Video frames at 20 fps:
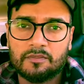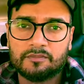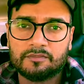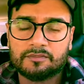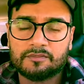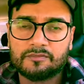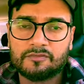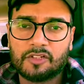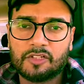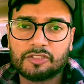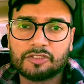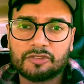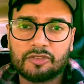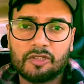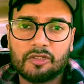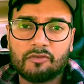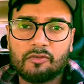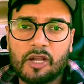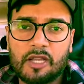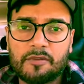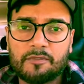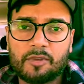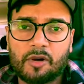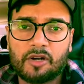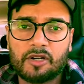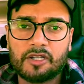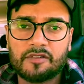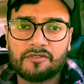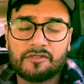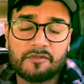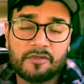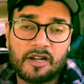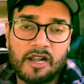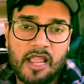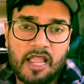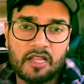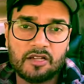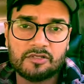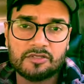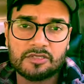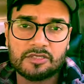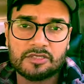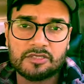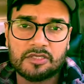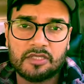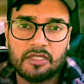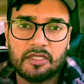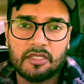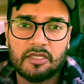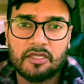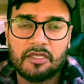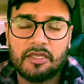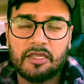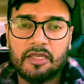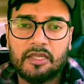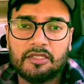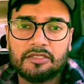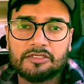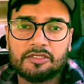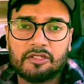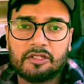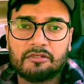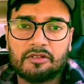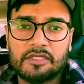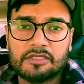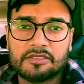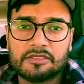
virtual wine party from our house, and she asked